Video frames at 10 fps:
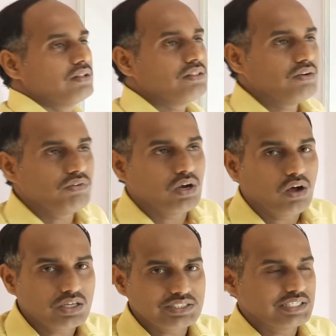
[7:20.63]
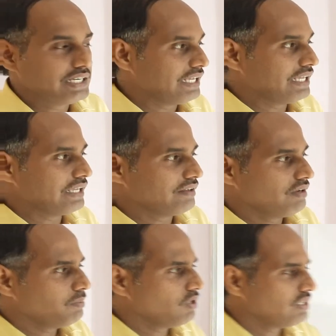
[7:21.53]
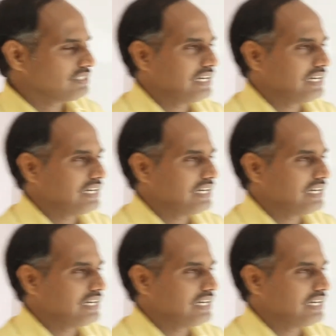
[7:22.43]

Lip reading: the velocity. Why? Because